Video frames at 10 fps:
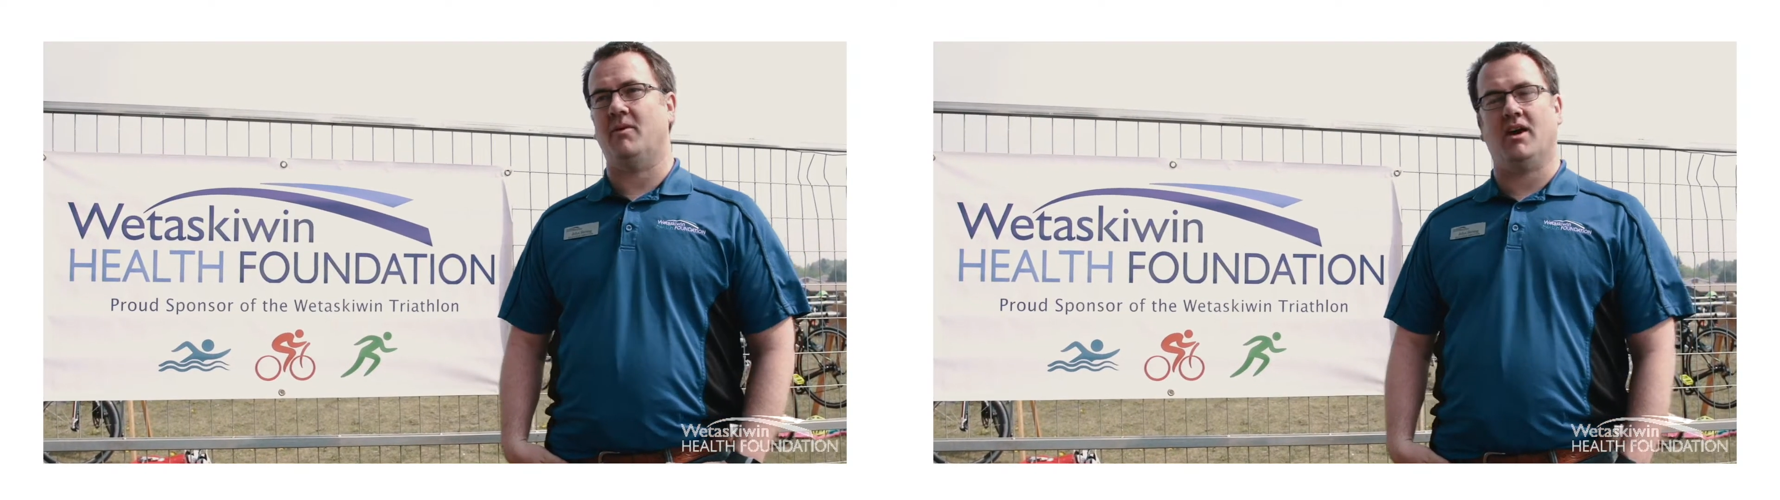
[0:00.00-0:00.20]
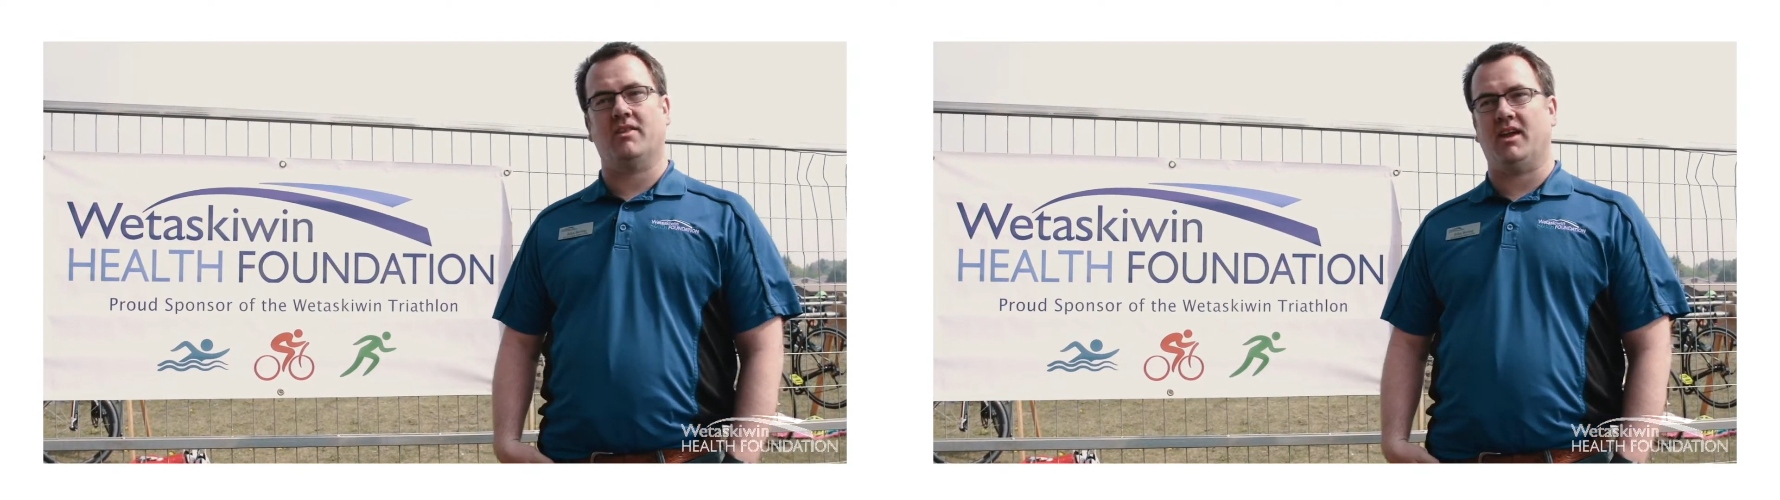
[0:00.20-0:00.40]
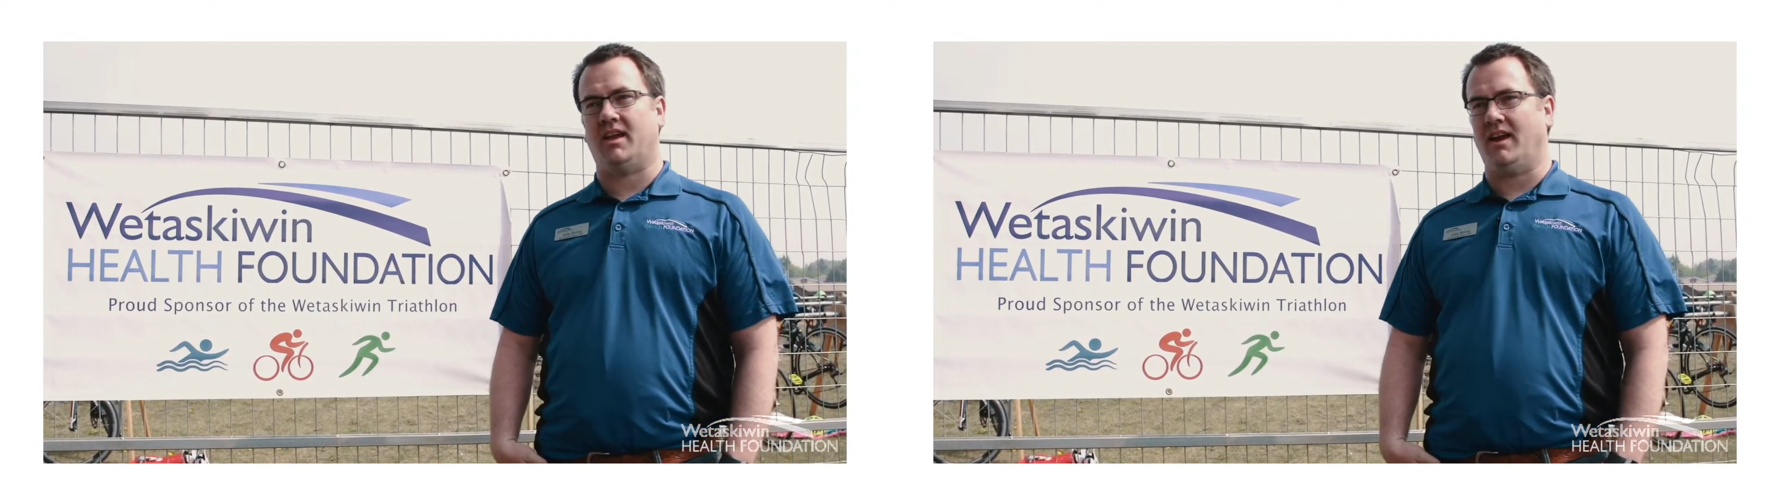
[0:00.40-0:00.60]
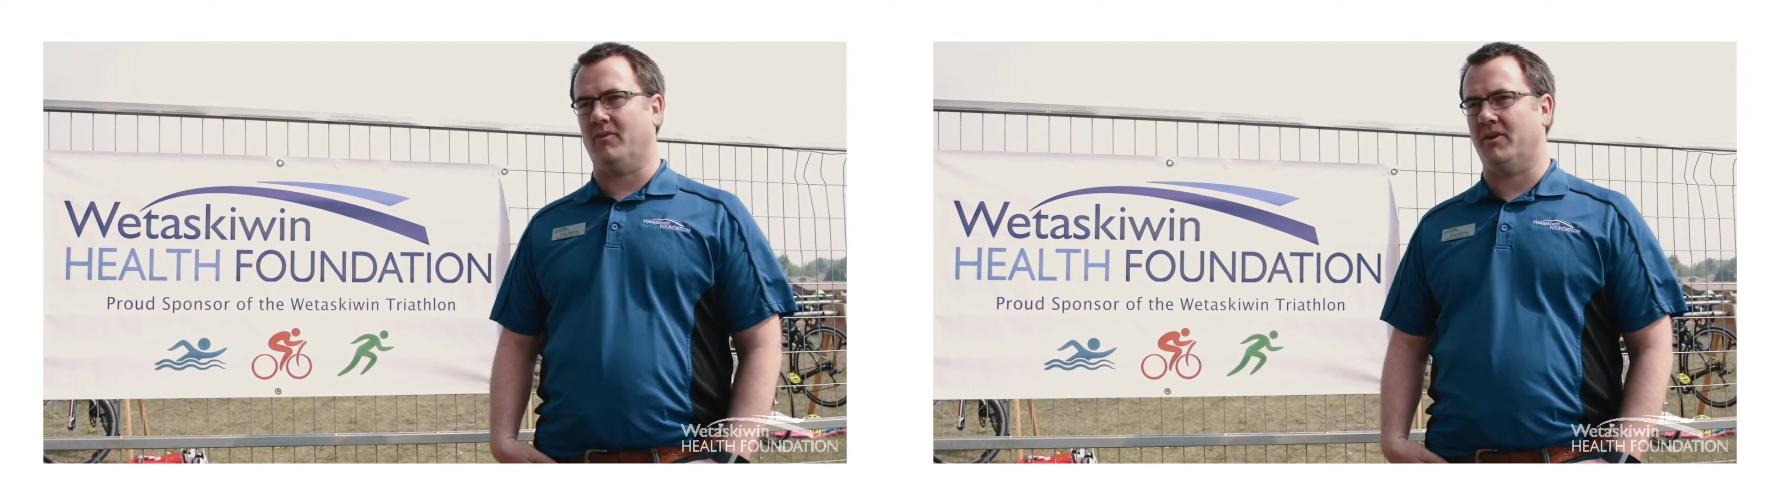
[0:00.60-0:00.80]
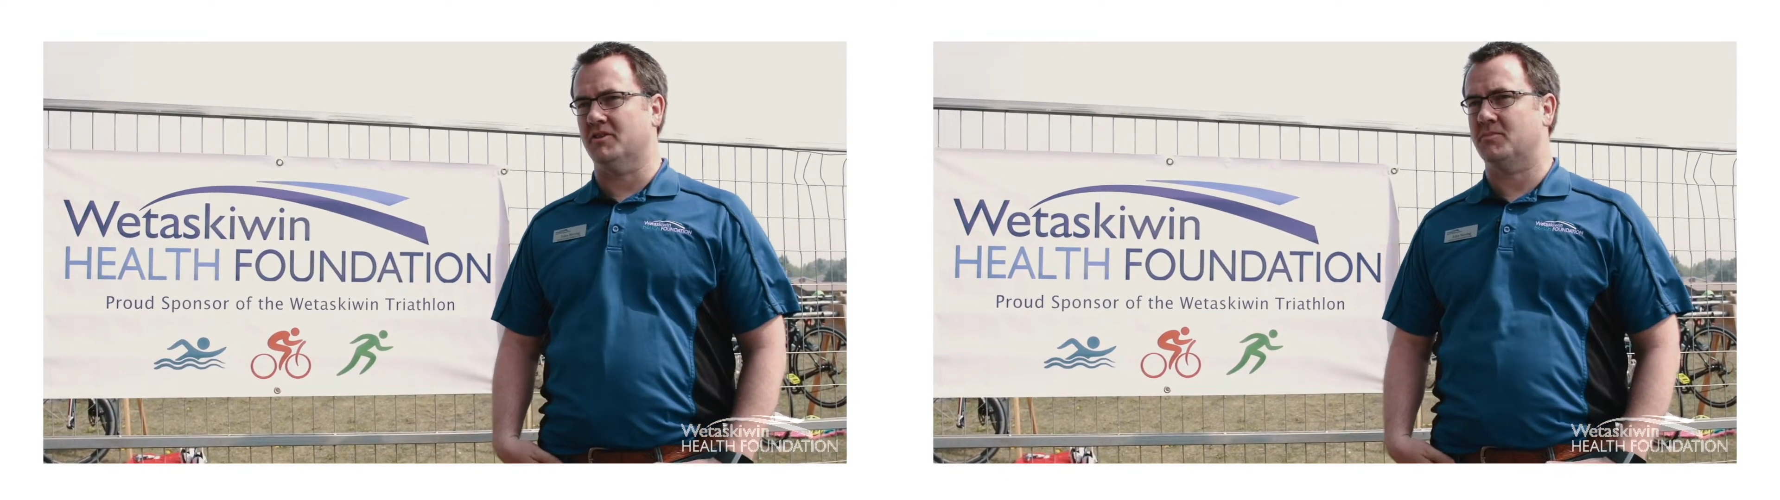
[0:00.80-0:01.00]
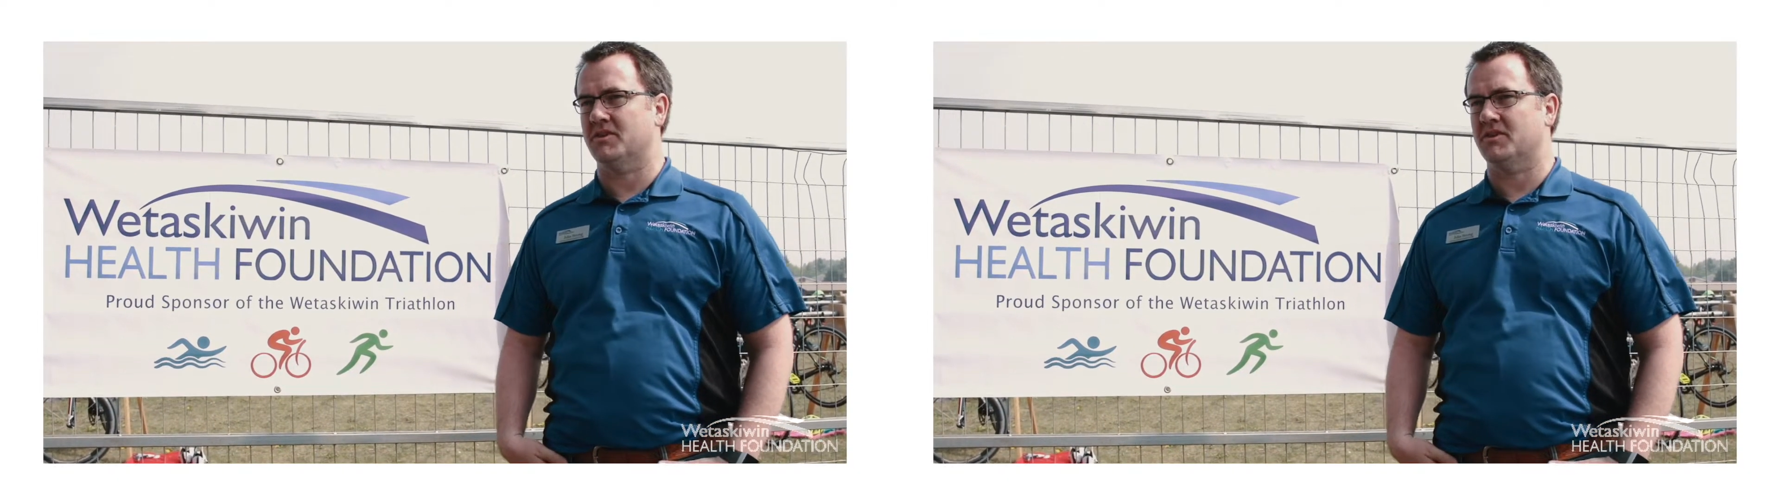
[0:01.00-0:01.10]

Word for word: we want to thank everyone who's